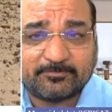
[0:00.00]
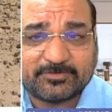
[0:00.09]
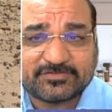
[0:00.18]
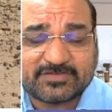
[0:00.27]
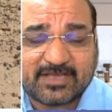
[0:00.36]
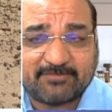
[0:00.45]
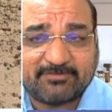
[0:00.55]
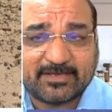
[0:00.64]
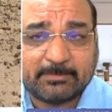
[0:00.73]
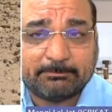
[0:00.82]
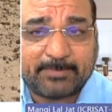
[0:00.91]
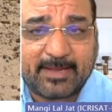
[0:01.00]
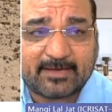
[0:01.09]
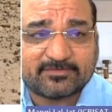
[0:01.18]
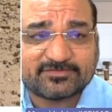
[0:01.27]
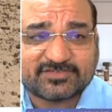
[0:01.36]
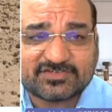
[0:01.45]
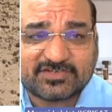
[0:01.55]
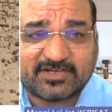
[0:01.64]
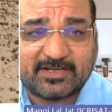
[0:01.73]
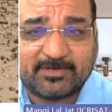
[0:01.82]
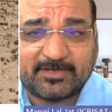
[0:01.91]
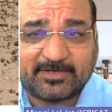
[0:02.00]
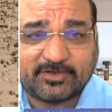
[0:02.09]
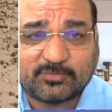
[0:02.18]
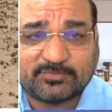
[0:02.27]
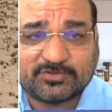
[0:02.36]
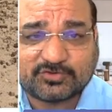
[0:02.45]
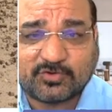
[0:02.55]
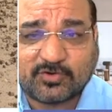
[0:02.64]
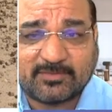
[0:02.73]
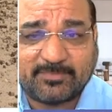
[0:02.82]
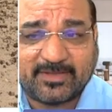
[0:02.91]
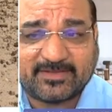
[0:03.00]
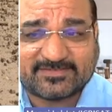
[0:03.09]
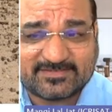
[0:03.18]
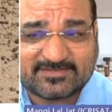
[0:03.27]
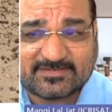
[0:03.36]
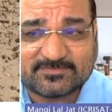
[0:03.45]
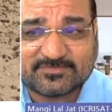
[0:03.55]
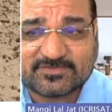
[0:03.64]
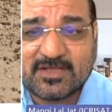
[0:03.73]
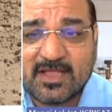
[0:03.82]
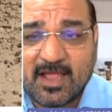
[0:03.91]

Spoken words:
which is having impact on sustainability of the sorghum-based systems.